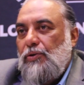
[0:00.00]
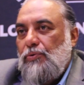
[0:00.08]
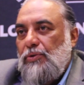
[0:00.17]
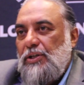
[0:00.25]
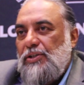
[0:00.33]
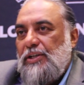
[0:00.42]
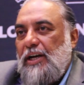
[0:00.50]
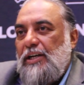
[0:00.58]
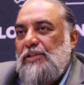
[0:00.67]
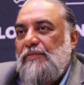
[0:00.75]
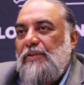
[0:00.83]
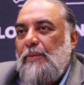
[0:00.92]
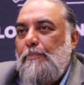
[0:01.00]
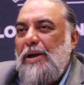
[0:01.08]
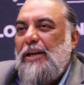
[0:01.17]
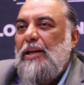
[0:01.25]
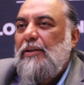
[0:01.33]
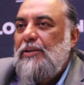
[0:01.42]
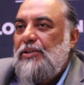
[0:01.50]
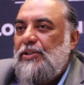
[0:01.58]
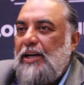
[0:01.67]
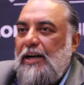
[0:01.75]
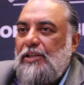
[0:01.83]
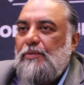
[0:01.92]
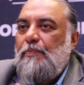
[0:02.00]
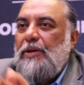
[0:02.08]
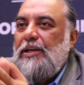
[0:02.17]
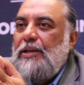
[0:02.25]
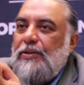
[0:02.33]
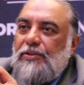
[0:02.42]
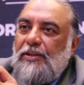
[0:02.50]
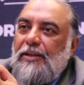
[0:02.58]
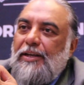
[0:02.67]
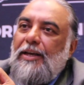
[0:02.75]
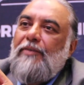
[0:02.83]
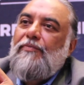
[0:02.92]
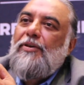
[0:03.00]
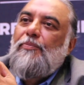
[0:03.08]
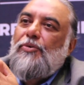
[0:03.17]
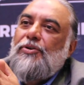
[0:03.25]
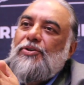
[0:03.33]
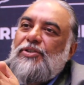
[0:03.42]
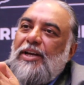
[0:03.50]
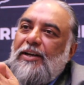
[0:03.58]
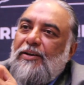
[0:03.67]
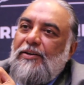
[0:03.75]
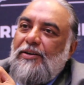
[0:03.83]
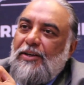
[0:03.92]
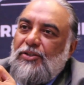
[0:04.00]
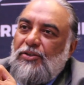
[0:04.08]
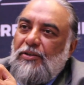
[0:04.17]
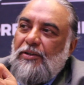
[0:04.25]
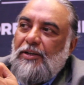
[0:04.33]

to these guys, we are begging these guys, please leave the motorcycle industry.